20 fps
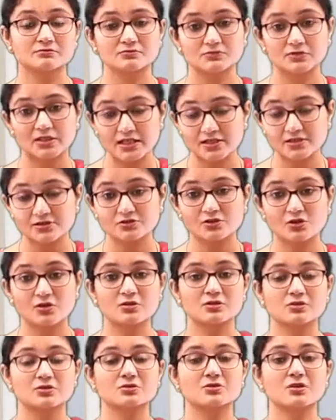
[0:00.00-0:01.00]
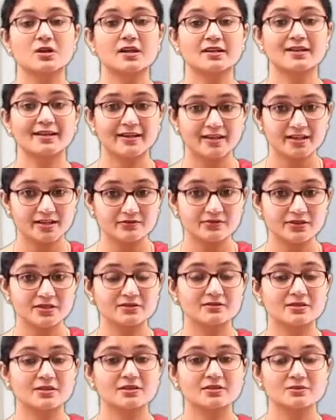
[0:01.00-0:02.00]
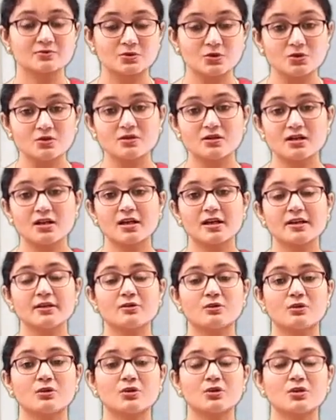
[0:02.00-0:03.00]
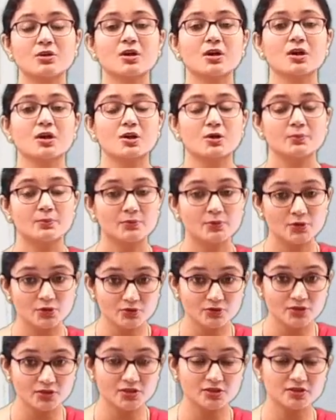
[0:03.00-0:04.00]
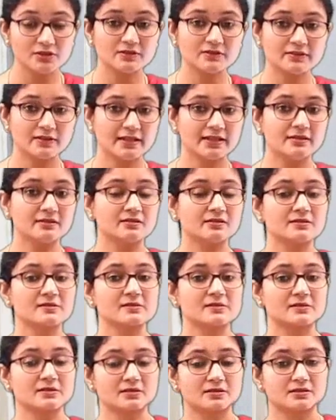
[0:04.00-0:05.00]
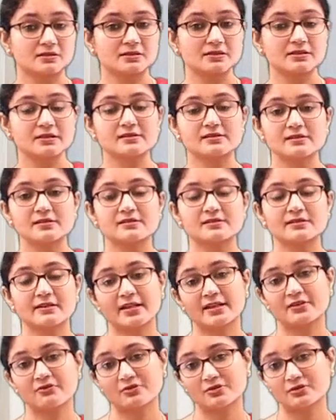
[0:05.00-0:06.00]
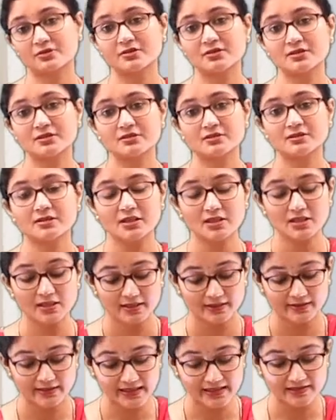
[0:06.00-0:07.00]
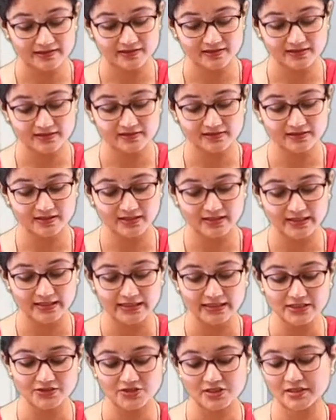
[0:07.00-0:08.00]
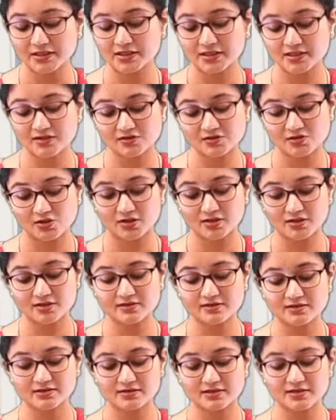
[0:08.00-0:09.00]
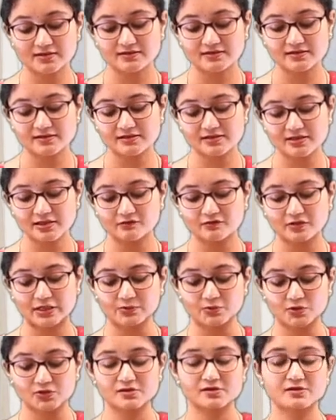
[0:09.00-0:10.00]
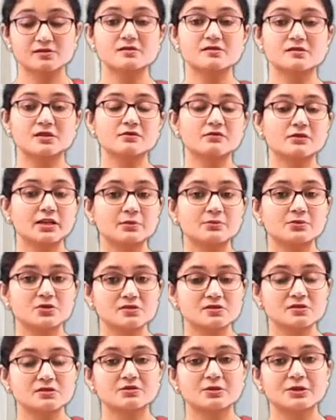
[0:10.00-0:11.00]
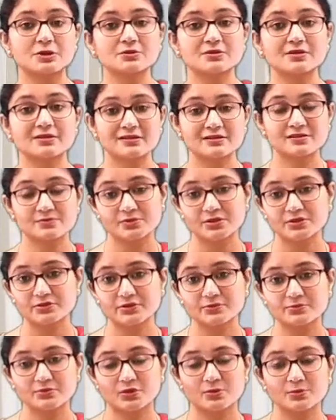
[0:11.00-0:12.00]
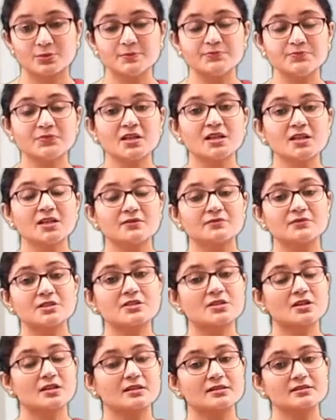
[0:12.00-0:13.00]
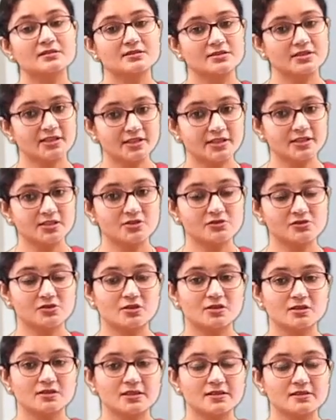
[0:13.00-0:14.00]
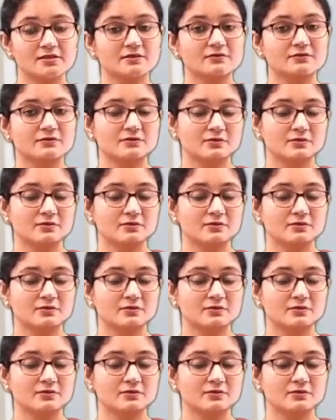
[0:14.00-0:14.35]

that is to our airways, that is bronchi or bronchial, then this disease can occur. Next is any genetic disorder such as cystic fibrosis. Cystic fibrosis is one of the respiratory problem, which is a genetic disorder. That is, if